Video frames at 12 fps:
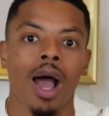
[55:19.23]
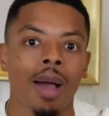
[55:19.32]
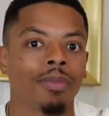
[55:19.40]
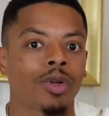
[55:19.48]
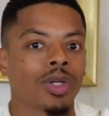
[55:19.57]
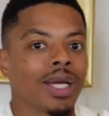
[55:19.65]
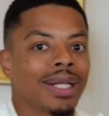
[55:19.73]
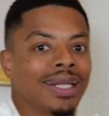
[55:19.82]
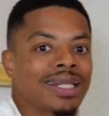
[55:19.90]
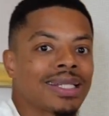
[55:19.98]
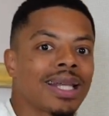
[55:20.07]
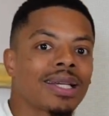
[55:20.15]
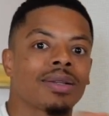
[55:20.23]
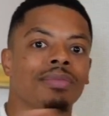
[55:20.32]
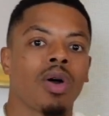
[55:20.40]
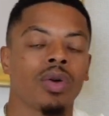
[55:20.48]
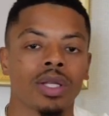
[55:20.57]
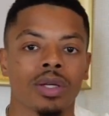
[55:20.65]
I'm creating these
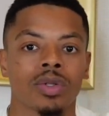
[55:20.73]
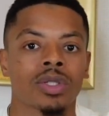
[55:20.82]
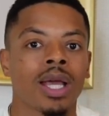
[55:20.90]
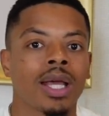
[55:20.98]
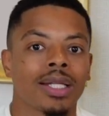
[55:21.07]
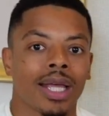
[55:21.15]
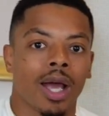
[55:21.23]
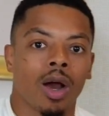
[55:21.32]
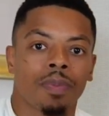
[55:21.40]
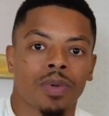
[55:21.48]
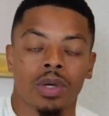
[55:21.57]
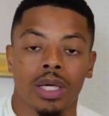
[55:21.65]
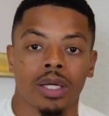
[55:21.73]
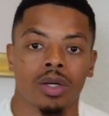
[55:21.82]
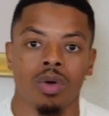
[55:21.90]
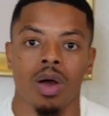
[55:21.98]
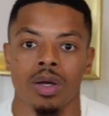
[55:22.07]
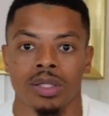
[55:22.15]
testimonials to help you get
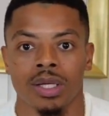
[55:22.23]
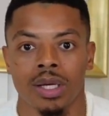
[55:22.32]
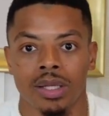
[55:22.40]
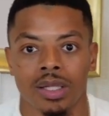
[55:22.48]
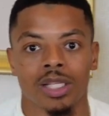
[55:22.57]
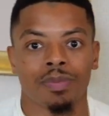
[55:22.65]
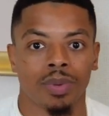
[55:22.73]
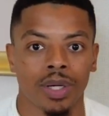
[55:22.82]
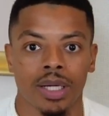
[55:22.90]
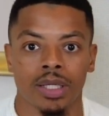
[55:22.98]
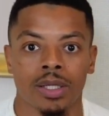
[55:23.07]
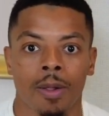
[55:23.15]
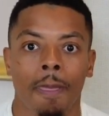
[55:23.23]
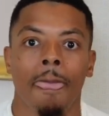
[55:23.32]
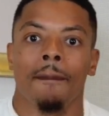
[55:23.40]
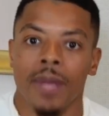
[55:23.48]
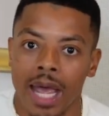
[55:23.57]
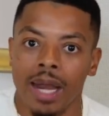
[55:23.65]
across this bridge.
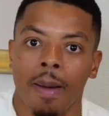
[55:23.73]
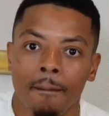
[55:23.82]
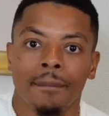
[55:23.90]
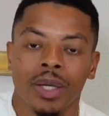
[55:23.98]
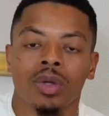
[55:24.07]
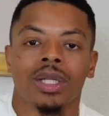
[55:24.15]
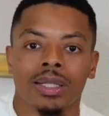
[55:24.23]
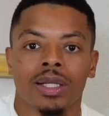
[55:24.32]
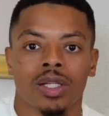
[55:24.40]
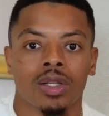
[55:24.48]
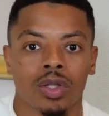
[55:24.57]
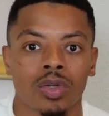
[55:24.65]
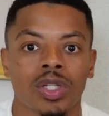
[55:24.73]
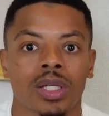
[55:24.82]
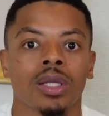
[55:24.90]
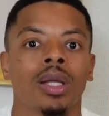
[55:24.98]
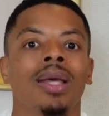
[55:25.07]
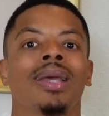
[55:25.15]
And I'm building the
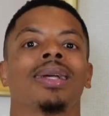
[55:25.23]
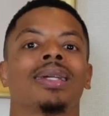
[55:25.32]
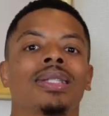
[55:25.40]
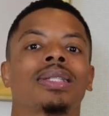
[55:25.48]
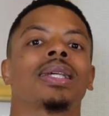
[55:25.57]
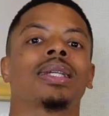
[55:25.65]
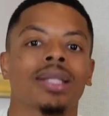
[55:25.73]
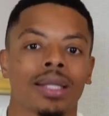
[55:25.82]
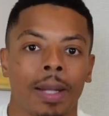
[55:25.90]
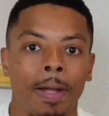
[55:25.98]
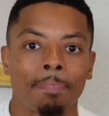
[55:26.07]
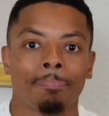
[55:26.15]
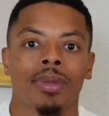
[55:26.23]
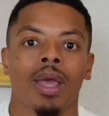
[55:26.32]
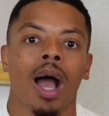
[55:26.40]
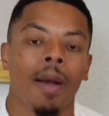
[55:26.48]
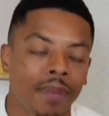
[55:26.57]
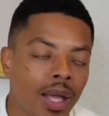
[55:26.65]
solution consistently.
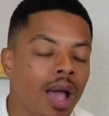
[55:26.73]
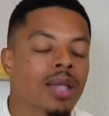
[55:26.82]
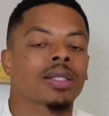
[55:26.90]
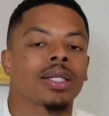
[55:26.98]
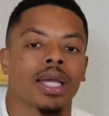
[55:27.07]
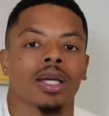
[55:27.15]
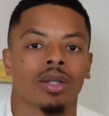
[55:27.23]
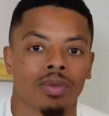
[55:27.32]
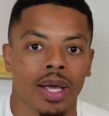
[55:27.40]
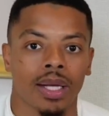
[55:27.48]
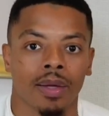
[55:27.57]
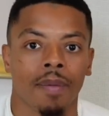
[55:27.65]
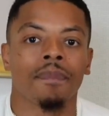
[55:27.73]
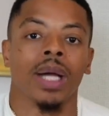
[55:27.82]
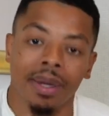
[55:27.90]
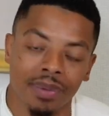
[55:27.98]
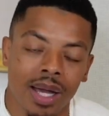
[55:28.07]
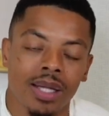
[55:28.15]
I'm constantly iterating.
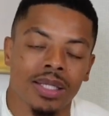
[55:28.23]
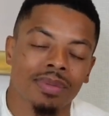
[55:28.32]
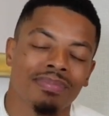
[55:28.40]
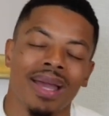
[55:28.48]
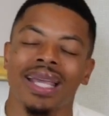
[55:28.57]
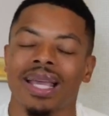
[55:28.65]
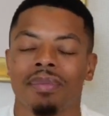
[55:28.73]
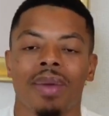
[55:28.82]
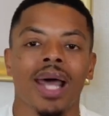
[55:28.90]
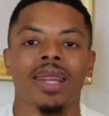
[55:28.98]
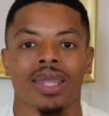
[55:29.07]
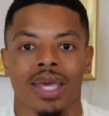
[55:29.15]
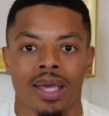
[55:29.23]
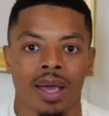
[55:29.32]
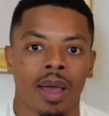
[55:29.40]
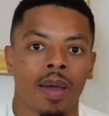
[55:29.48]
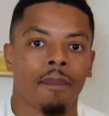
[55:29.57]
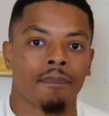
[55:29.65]
I'm constantly making my
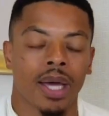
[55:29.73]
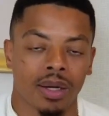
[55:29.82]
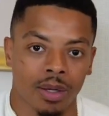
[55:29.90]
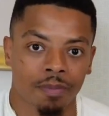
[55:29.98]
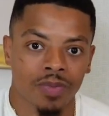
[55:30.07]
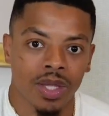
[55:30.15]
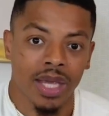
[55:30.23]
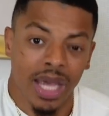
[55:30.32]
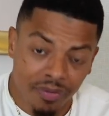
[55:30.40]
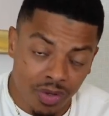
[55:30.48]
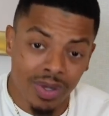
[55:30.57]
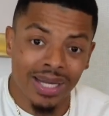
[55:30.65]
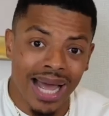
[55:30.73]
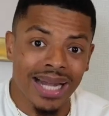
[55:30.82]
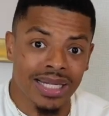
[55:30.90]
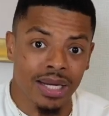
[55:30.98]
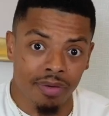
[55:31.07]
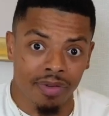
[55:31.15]
thing better. If you can
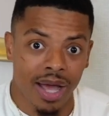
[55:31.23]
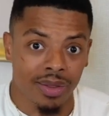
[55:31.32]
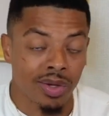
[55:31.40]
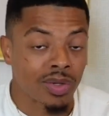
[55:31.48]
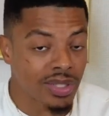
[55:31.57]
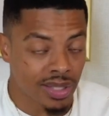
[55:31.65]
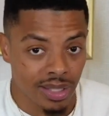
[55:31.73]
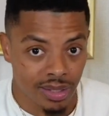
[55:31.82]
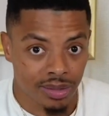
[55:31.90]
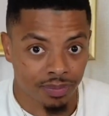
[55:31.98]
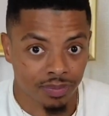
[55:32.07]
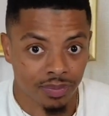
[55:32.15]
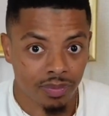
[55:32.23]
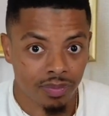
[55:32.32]
identify those things,